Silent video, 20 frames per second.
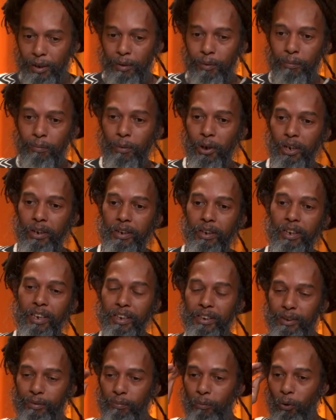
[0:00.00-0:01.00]
But
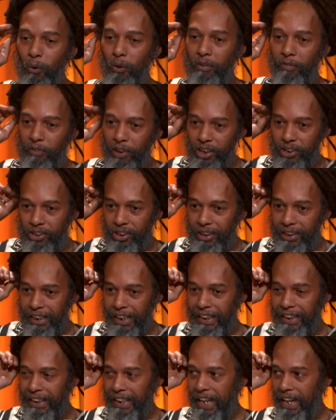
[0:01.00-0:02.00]
it's motivation
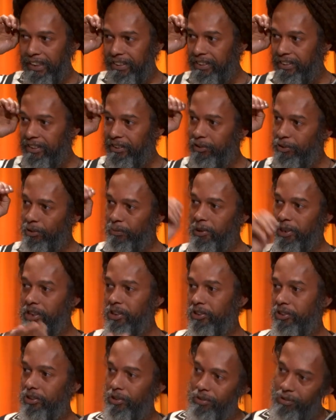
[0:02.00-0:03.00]
that lacks
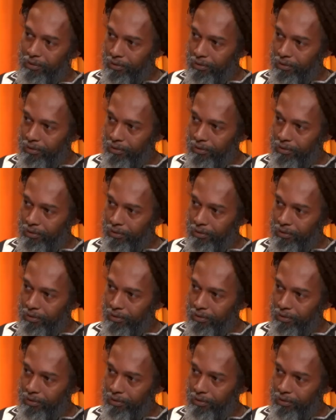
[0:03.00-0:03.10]
discrimination.